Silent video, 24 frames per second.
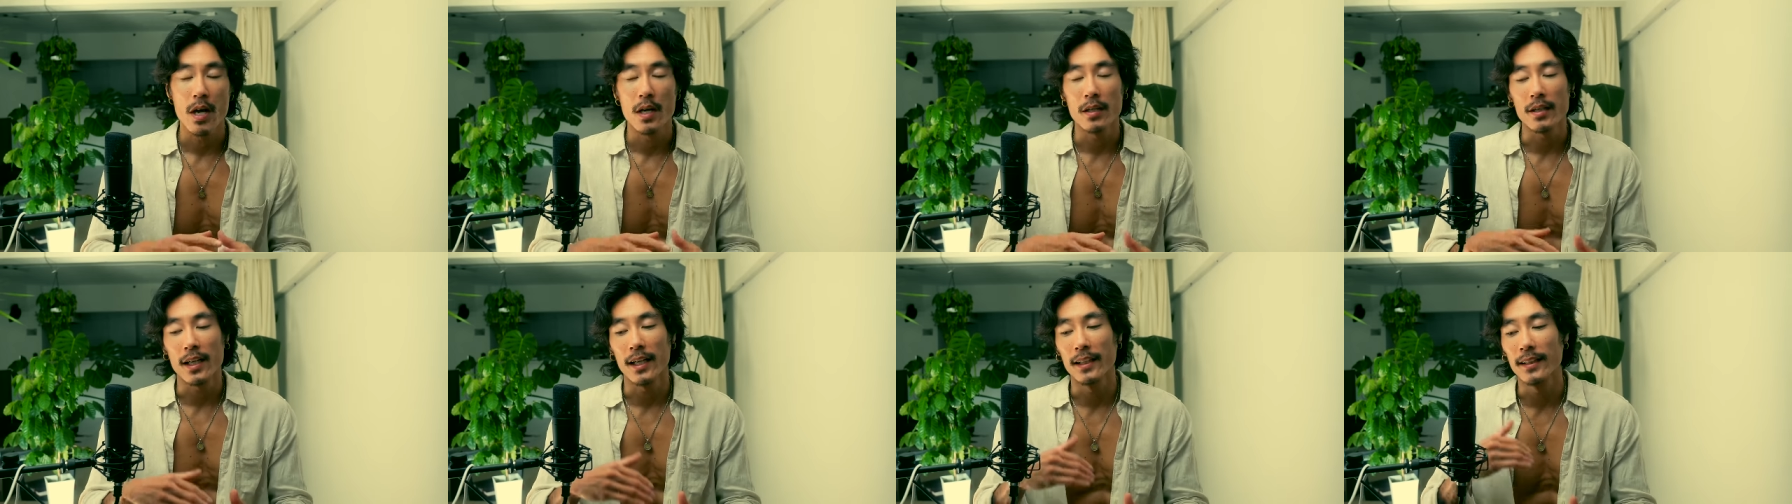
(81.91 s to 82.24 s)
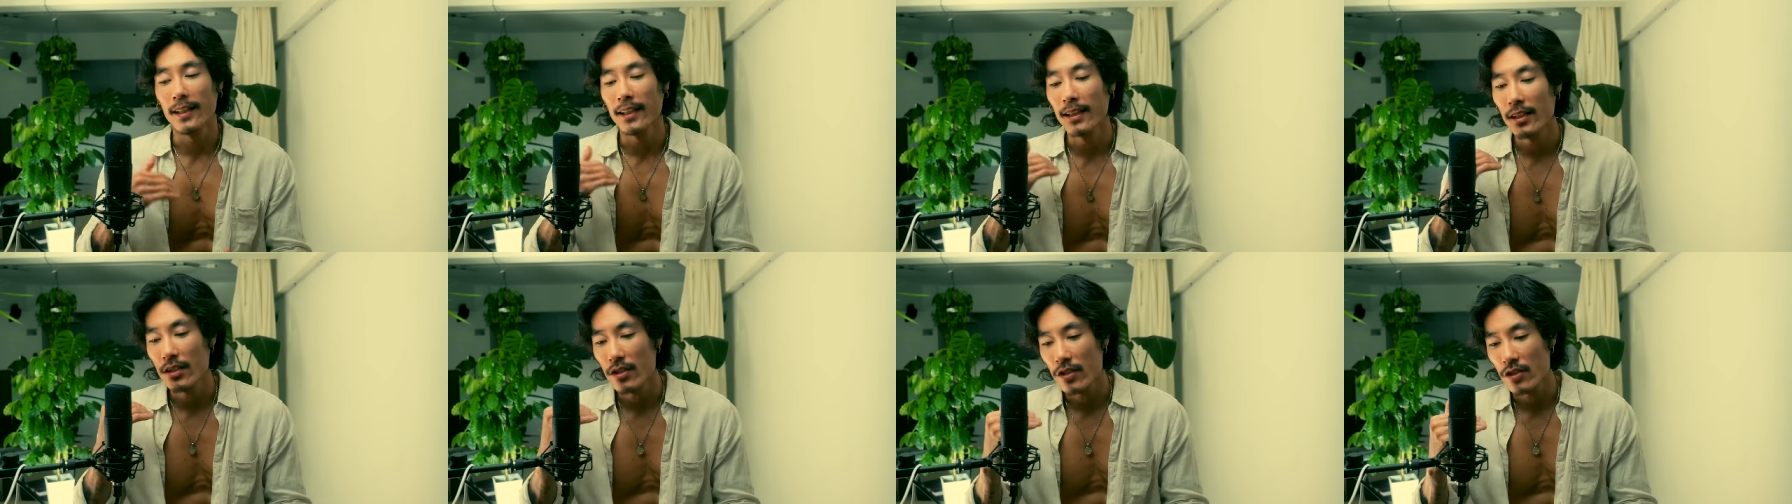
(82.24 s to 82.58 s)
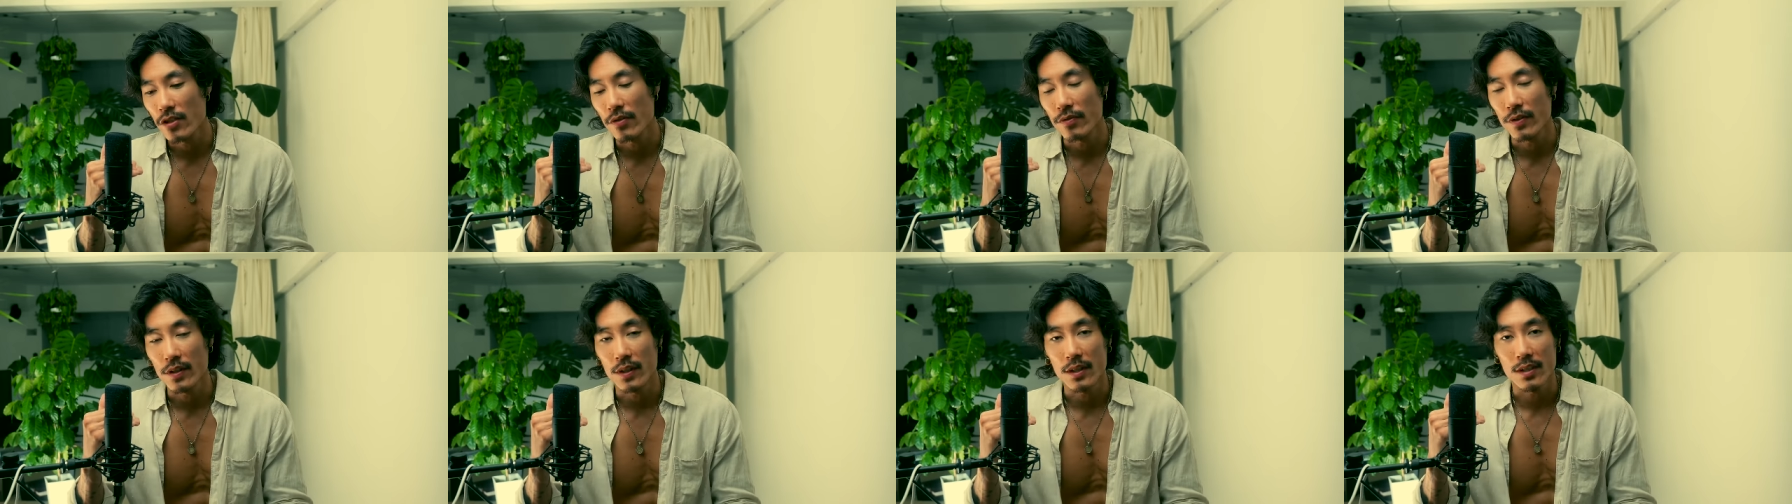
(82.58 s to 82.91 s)
The identity
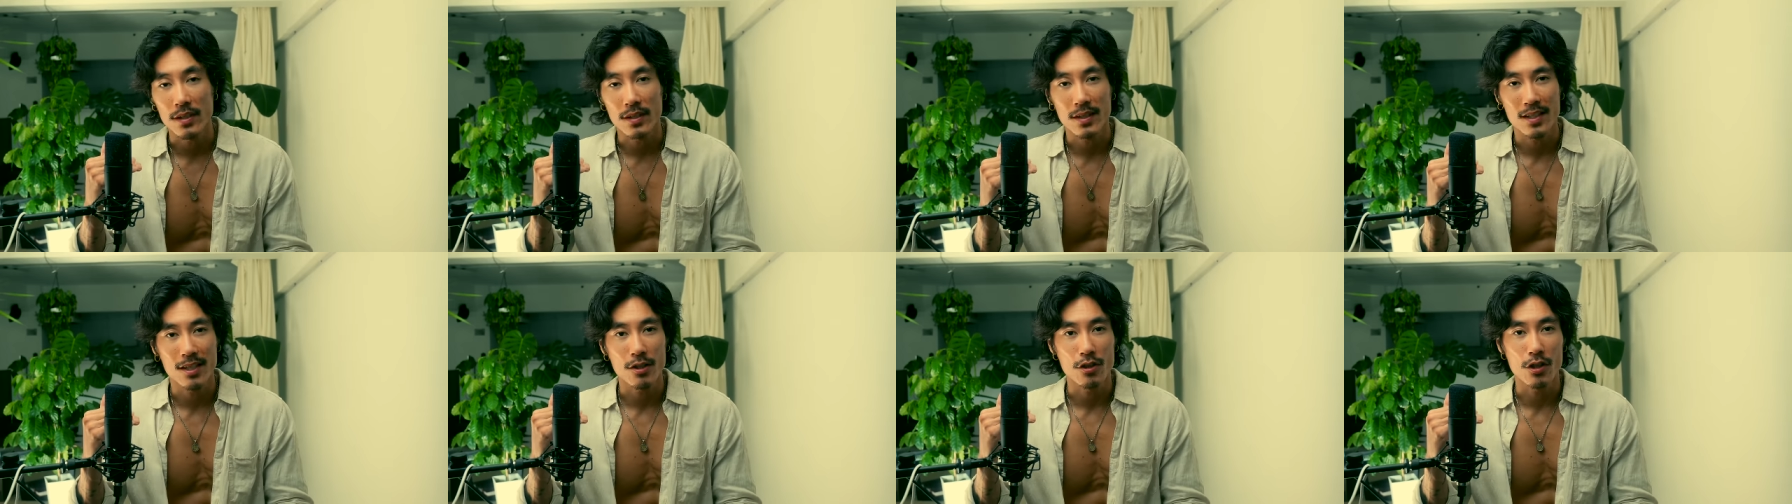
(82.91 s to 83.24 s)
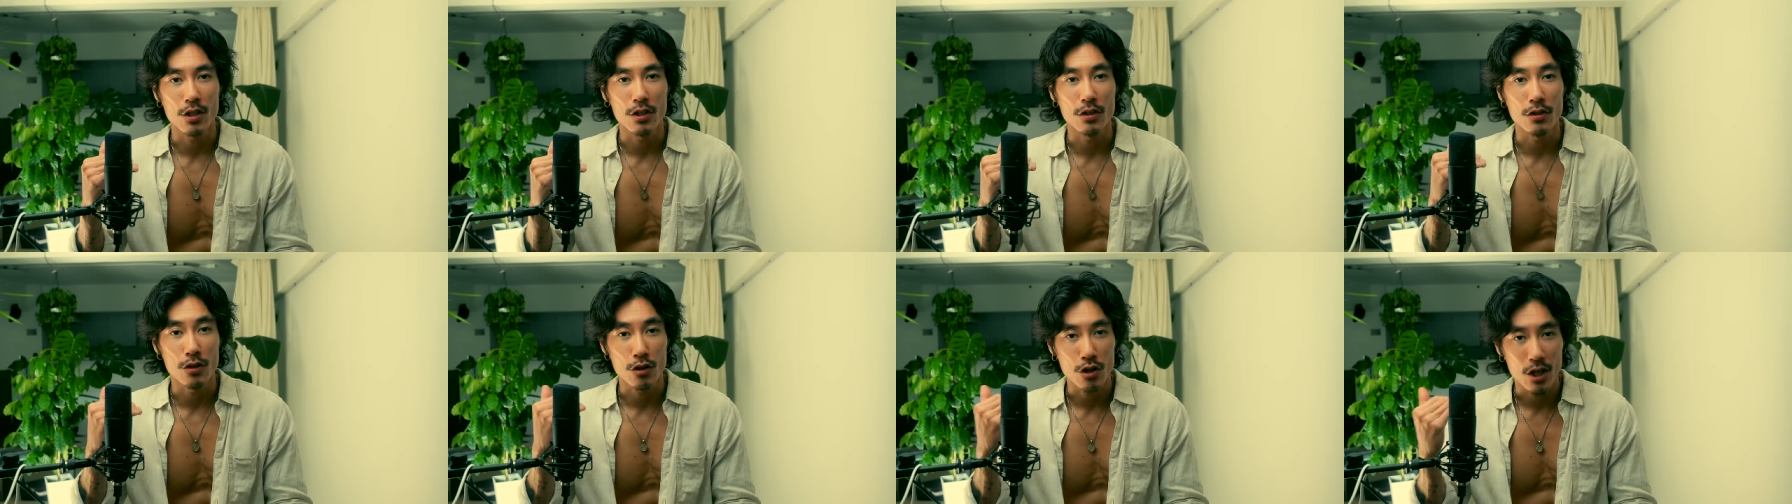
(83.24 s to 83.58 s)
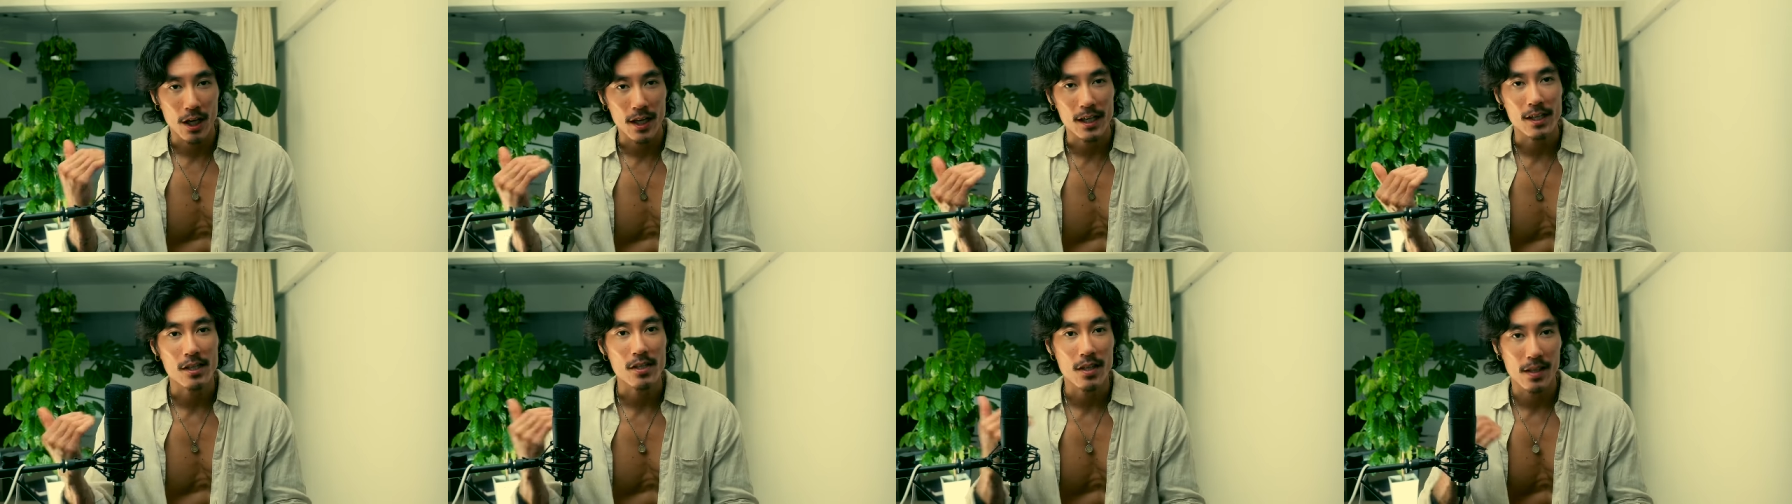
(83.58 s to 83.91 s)
shifting is essentially you
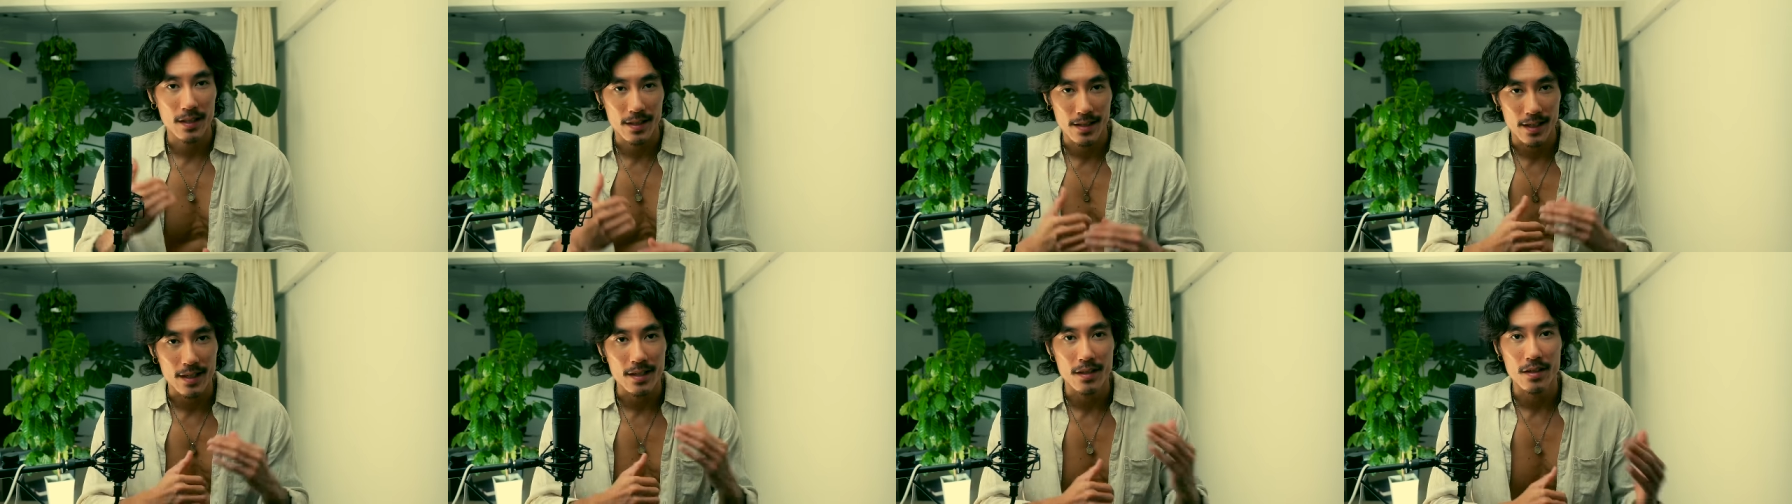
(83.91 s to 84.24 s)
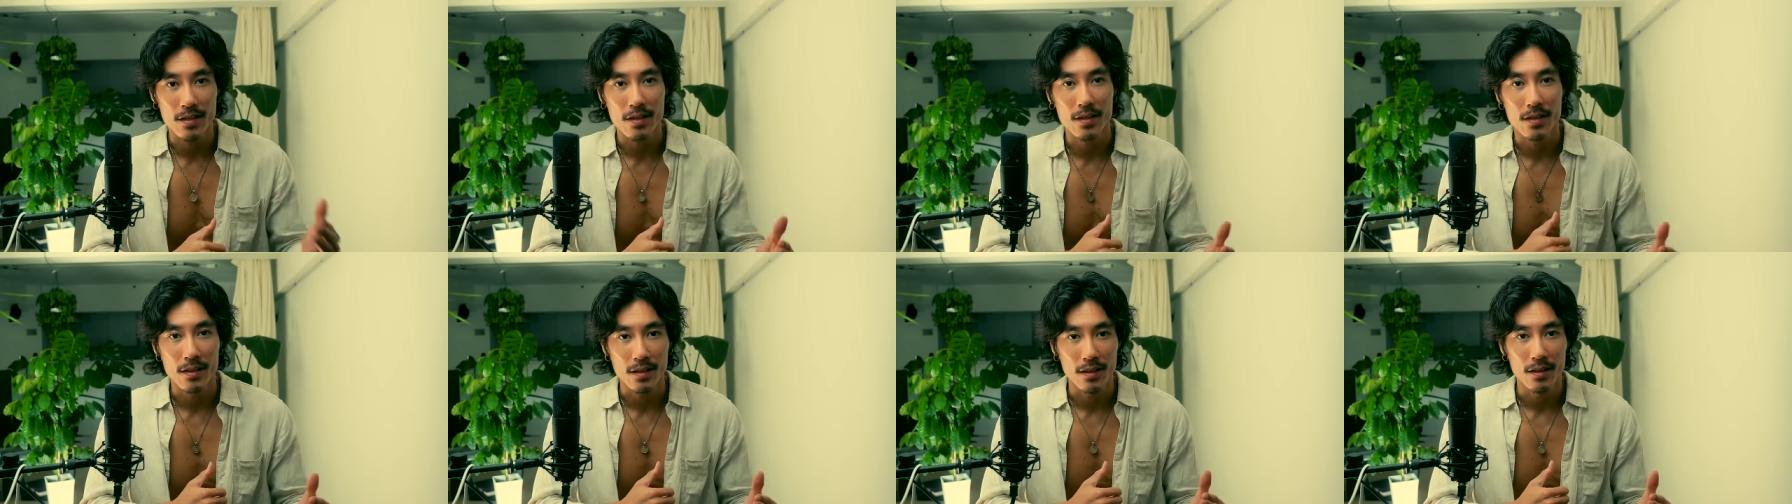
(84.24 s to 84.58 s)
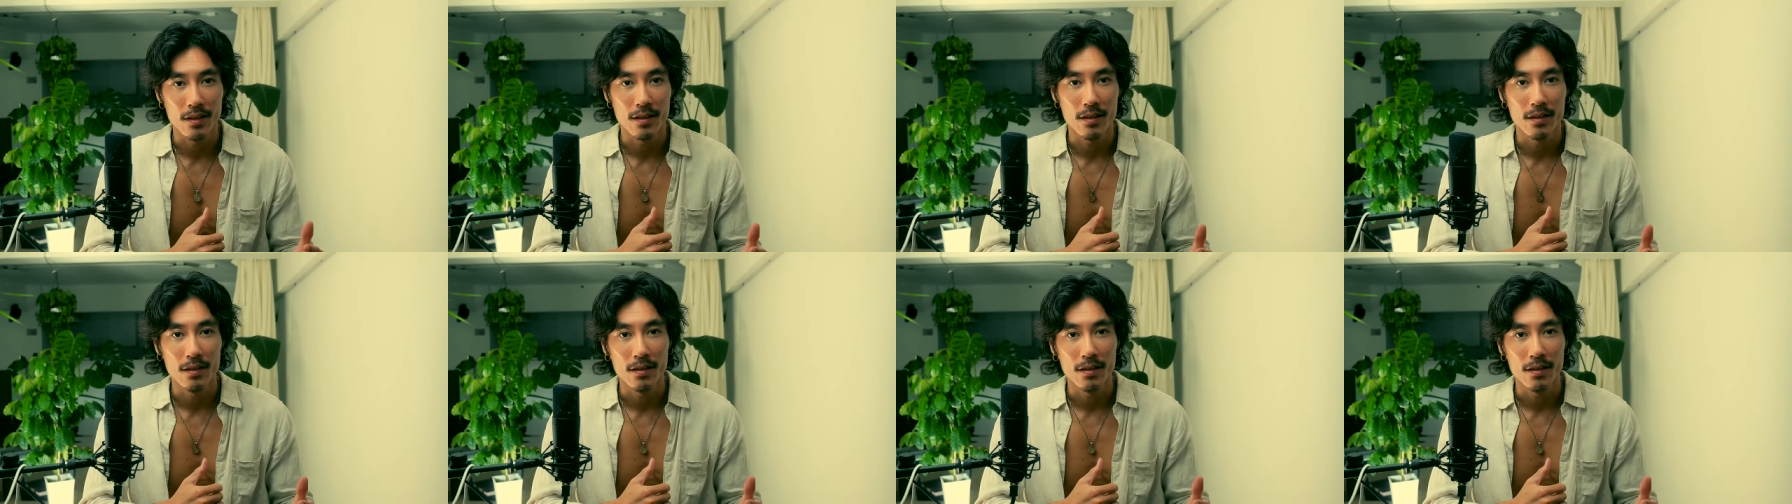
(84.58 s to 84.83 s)
change the identity,